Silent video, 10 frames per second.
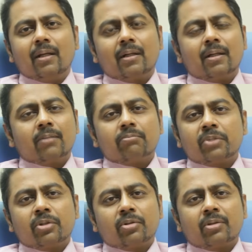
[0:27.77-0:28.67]
uh,
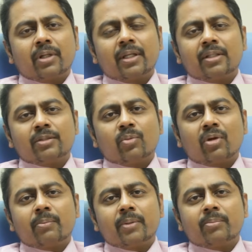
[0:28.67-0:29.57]
you know, any
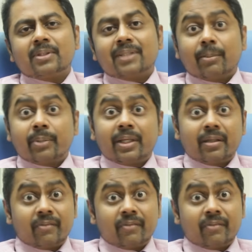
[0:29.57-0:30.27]
small pimples happening